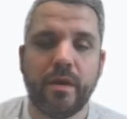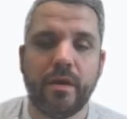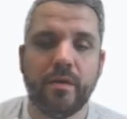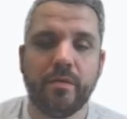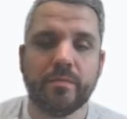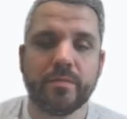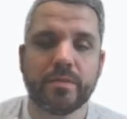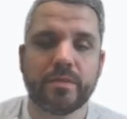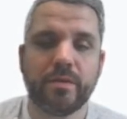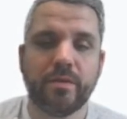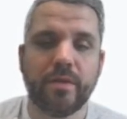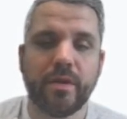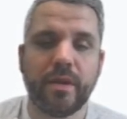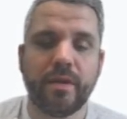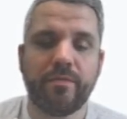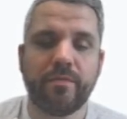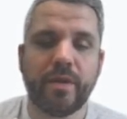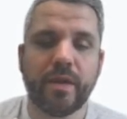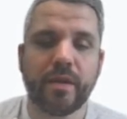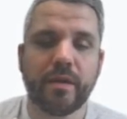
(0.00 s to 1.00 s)
So that
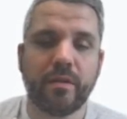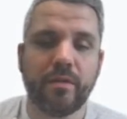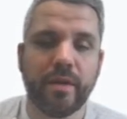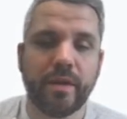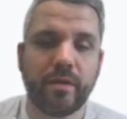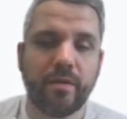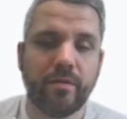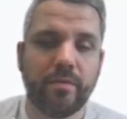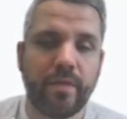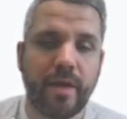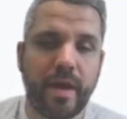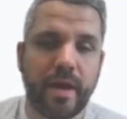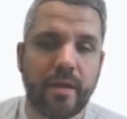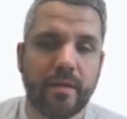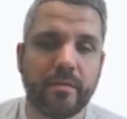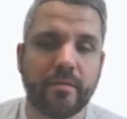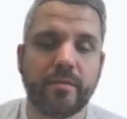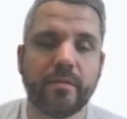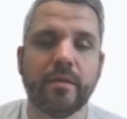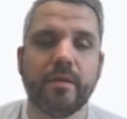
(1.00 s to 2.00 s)
if they click on that,
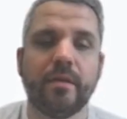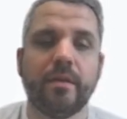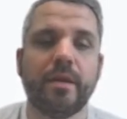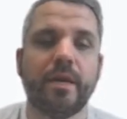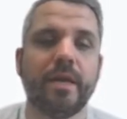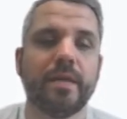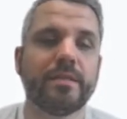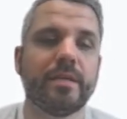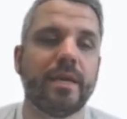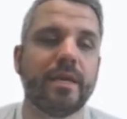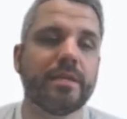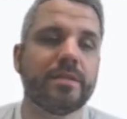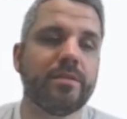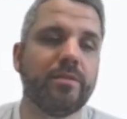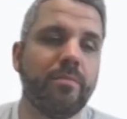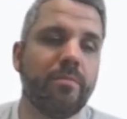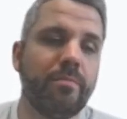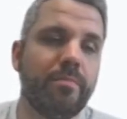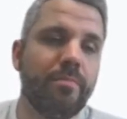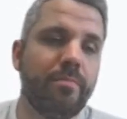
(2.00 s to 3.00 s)
it takes
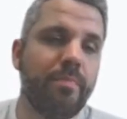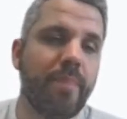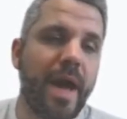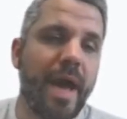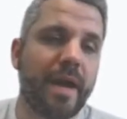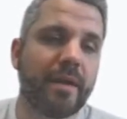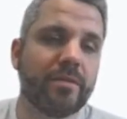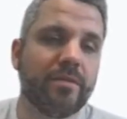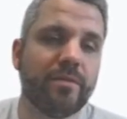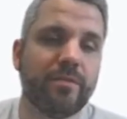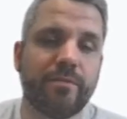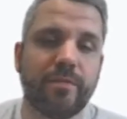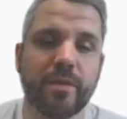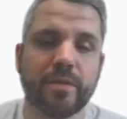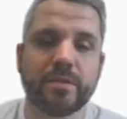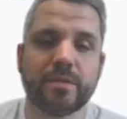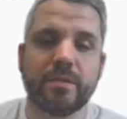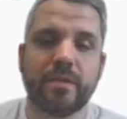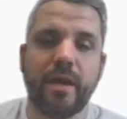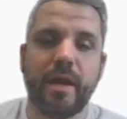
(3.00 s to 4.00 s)
them back to the
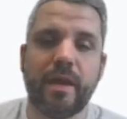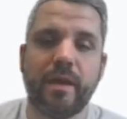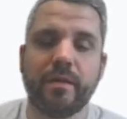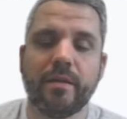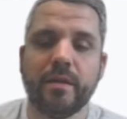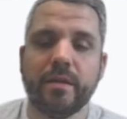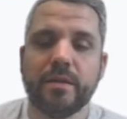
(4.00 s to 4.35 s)
first slide.